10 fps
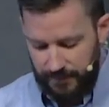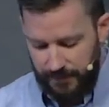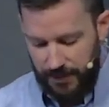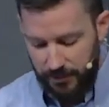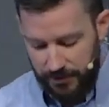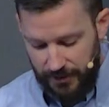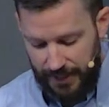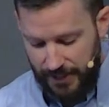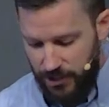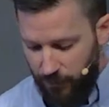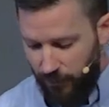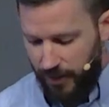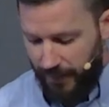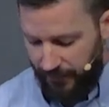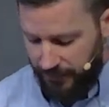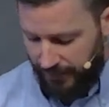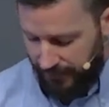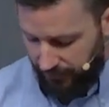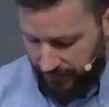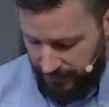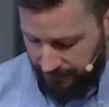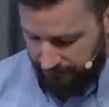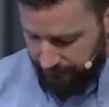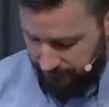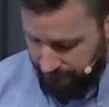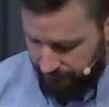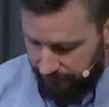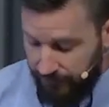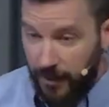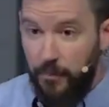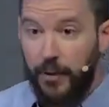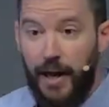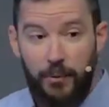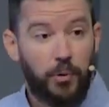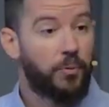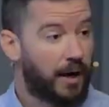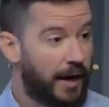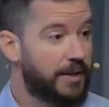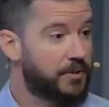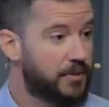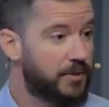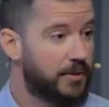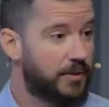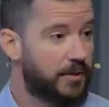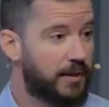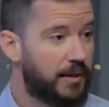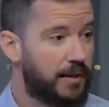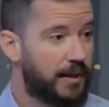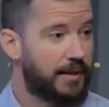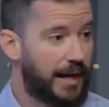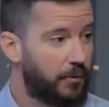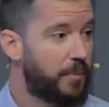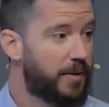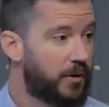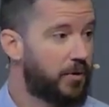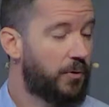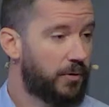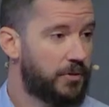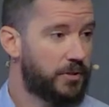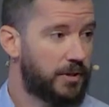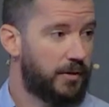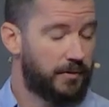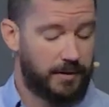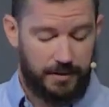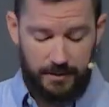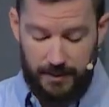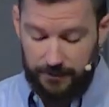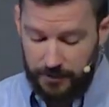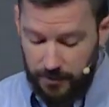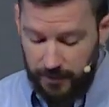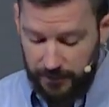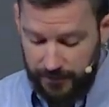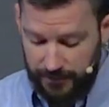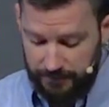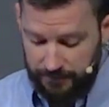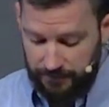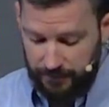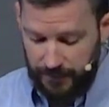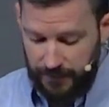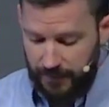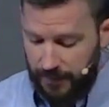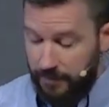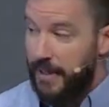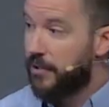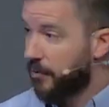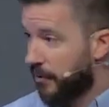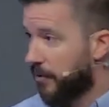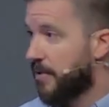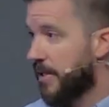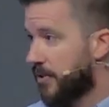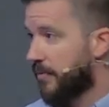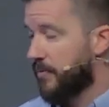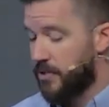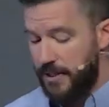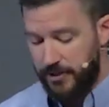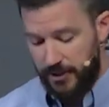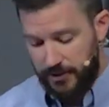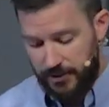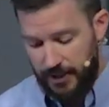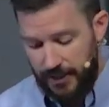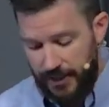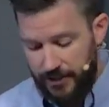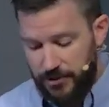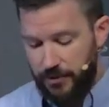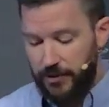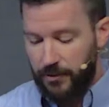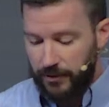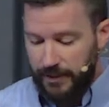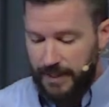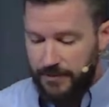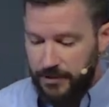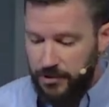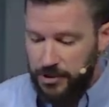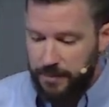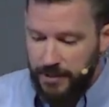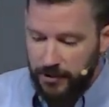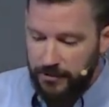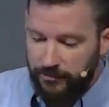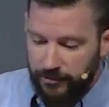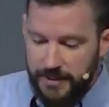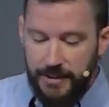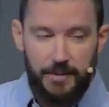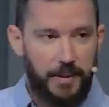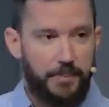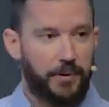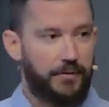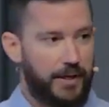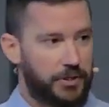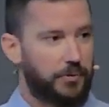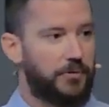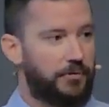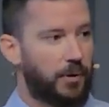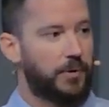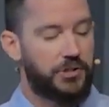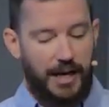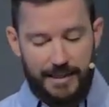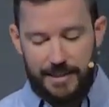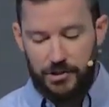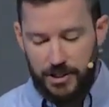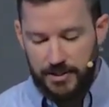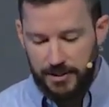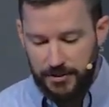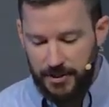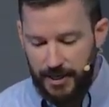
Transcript: He was saying, "You are about to kill me, but I will rise and I will be the cornerstone of a new building." Peter learned this from Jesus. And so, in the early days of the church, Peter confronted the people of Israel for rejecting Jesus.